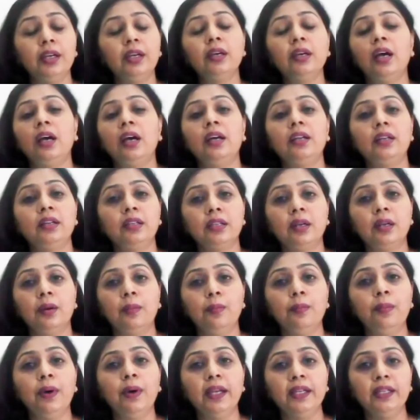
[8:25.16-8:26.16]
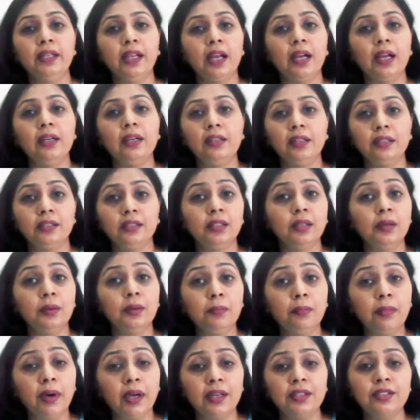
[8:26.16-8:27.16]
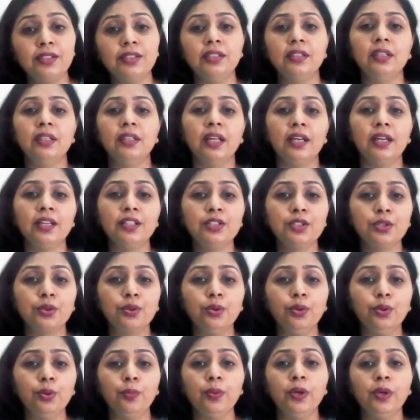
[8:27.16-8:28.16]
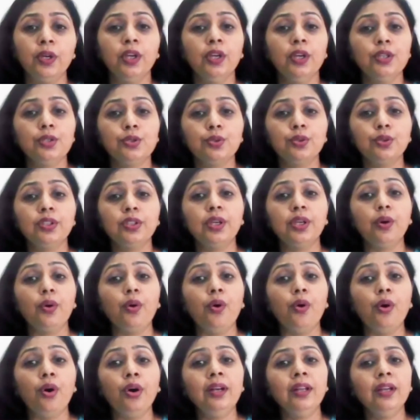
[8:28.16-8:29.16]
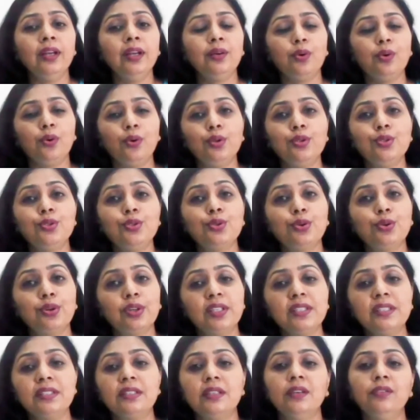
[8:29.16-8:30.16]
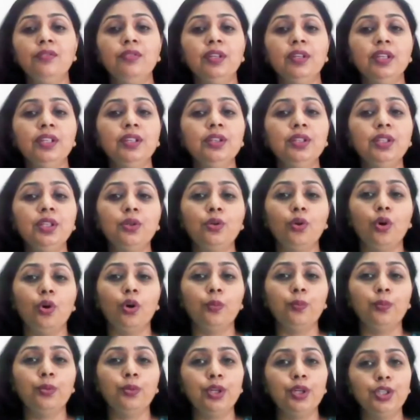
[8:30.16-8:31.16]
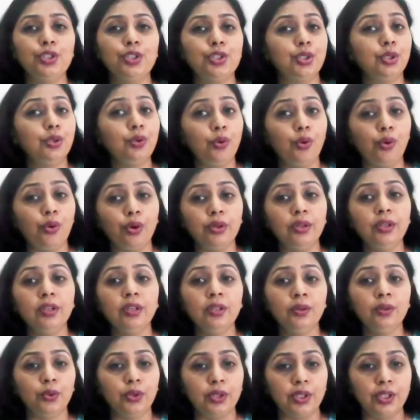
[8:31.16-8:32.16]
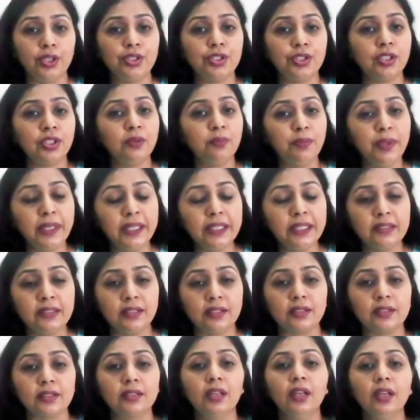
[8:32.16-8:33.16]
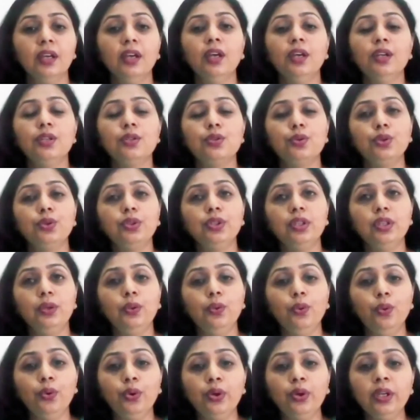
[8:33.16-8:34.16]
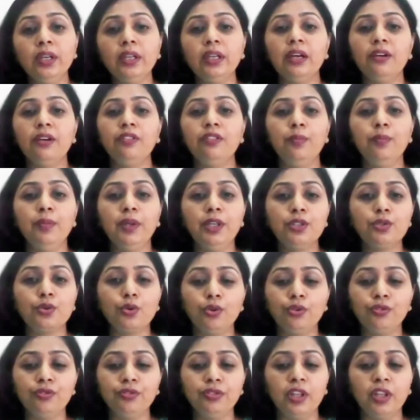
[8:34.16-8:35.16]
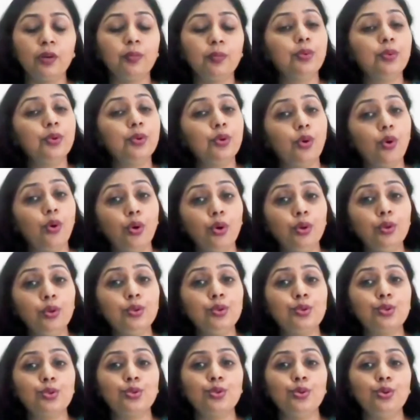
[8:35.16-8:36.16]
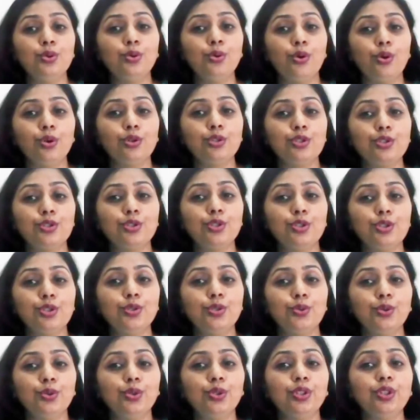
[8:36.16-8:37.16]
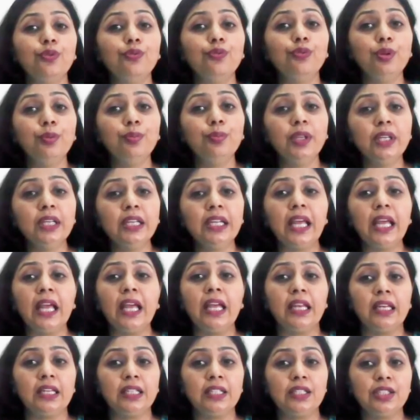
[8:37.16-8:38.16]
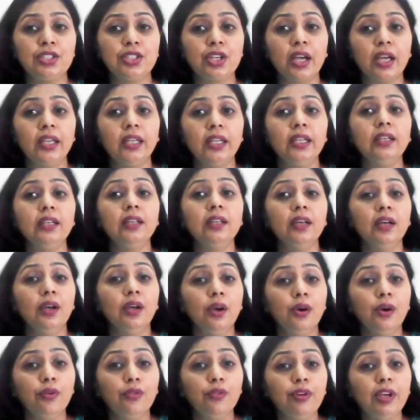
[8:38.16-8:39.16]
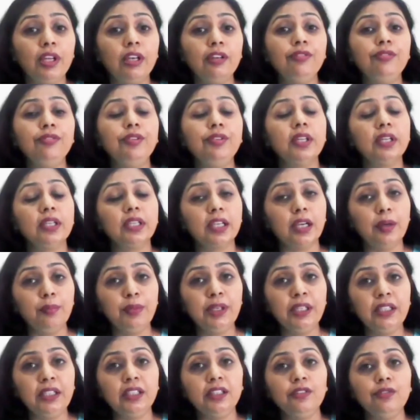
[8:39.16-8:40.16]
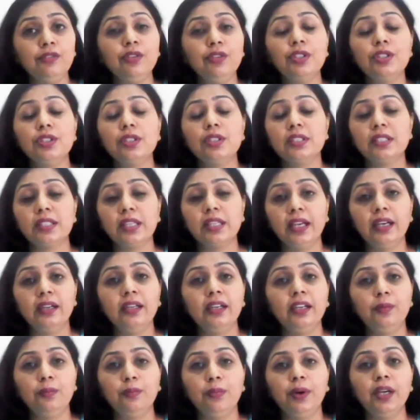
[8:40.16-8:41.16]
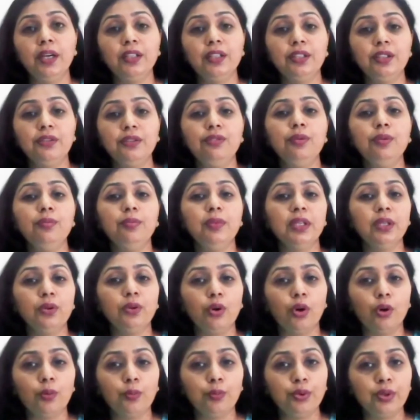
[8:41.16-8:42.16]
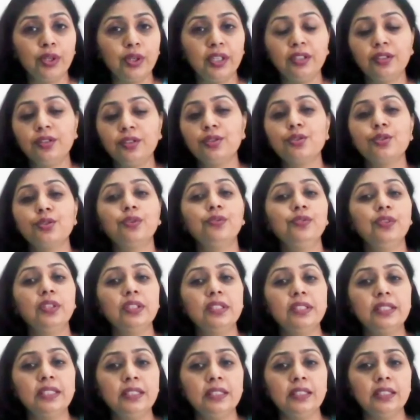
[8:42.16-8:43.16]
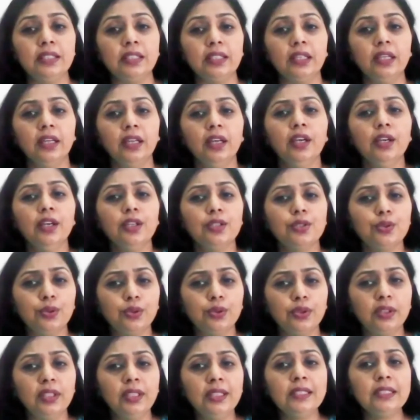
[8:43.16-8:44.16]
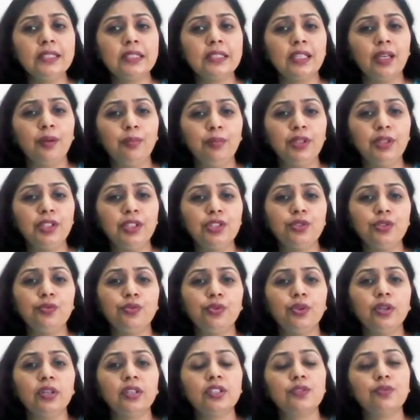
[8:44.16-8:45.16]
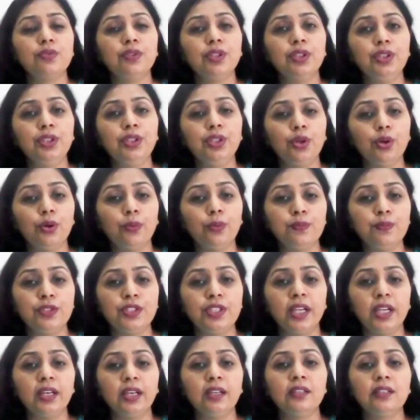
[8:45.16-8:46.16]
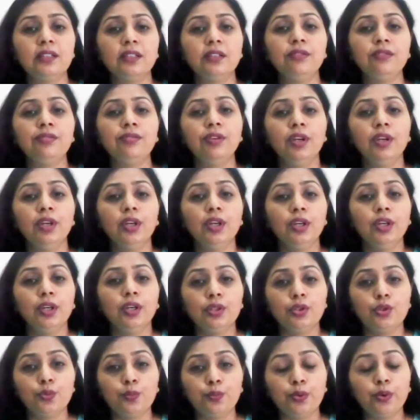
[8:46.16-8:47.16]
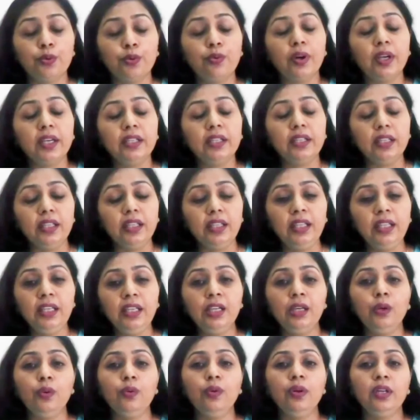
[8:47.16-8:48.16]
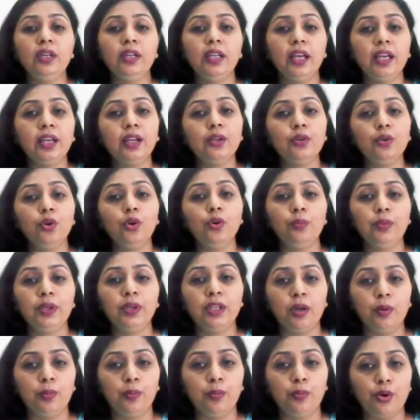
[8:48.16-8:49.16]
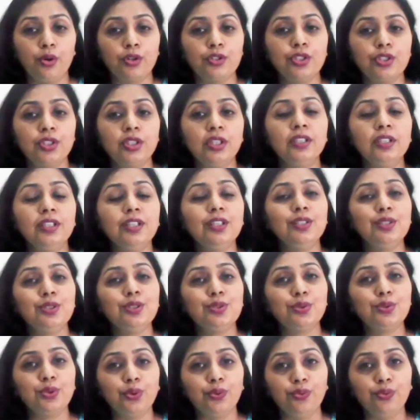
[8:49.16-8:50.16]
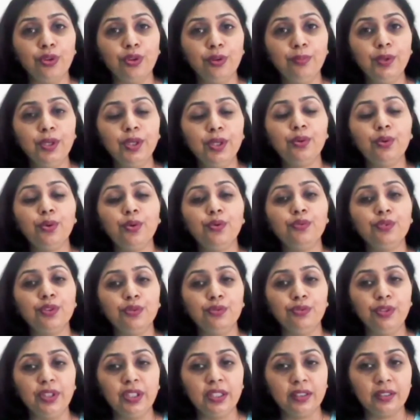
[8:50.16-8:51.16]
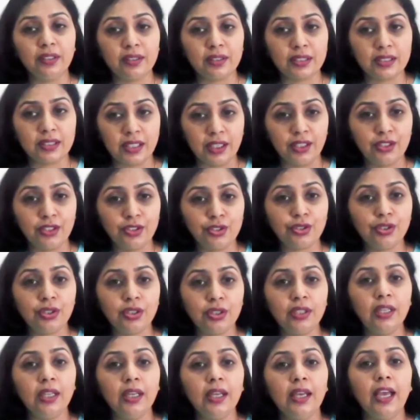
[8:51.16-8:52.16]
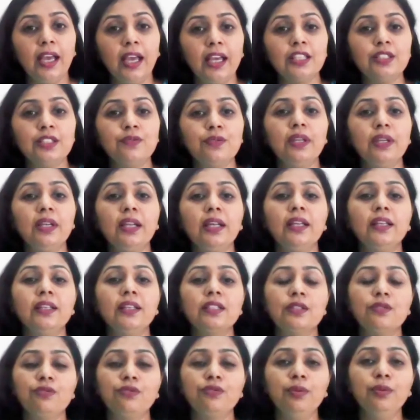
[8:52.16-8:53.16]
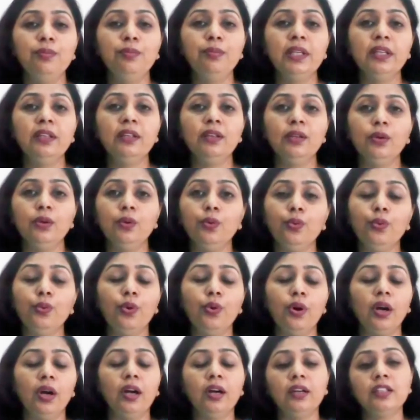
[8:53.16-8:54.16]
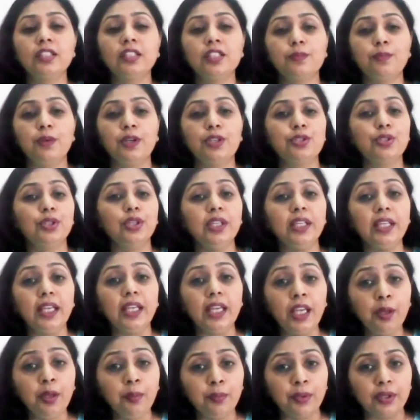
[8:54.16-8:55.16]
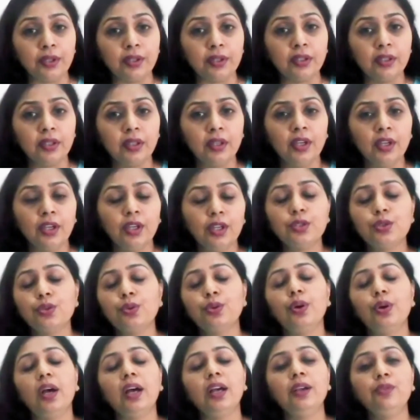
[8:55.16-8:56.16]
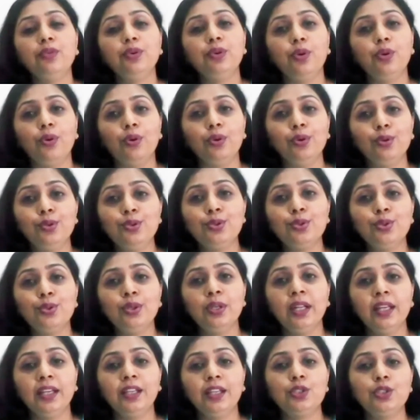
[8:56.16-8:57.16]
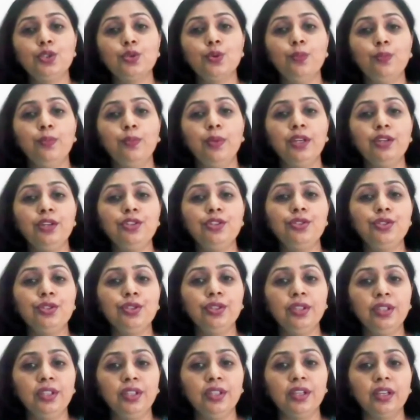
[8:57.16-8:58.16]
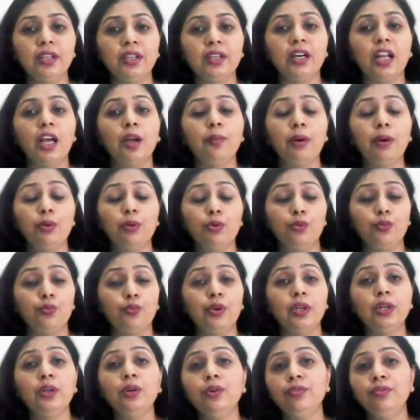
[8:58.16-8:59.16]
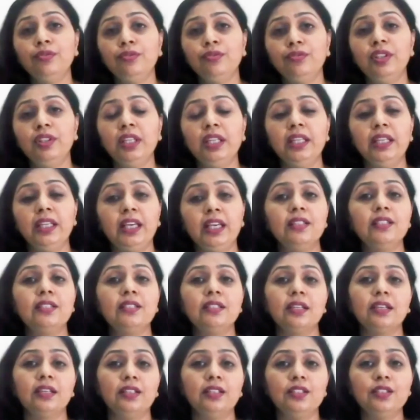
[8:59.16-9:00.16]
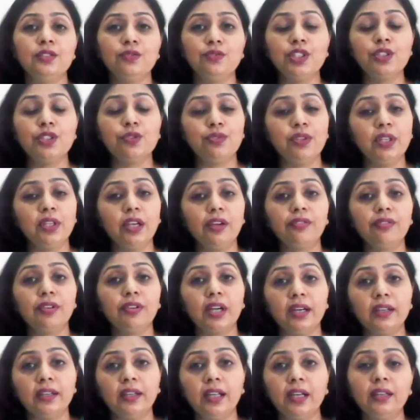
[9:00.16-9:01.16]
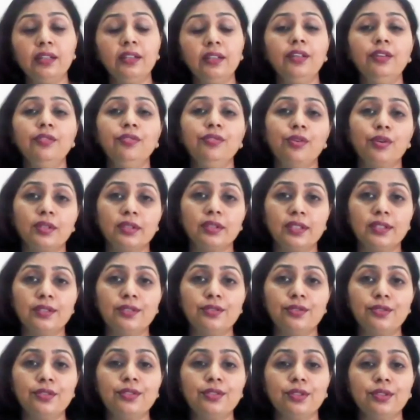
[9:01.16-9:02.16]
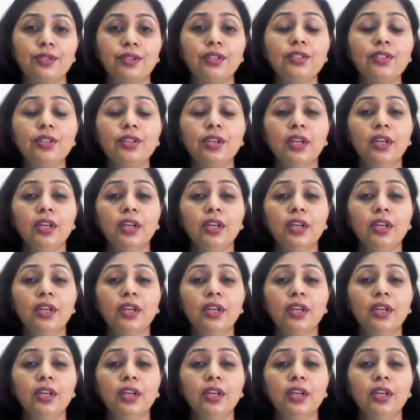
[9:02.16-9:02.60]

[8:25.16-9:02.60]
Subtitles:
are combined under the marginalized group. So they all are also reserved in the corporation on a rotation basis. So the local government of Nagpur also constitute the Women and Child Welfare Committee, which is headed by the women corporators of the city. So this committee works with the objective to provide equal economic opportunities to the women of the weaker section as well as women who are specially abled. So I would also like to mention here about one of the case studies which we have conducted for this research,